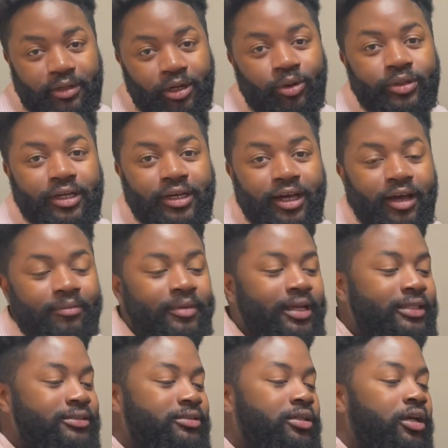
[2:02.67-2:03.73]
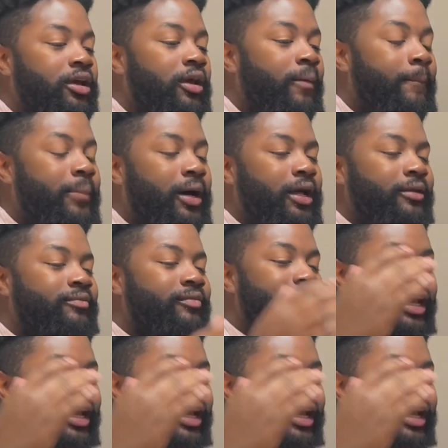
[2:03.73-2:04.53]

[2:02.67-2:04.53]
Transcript: know in the comments. But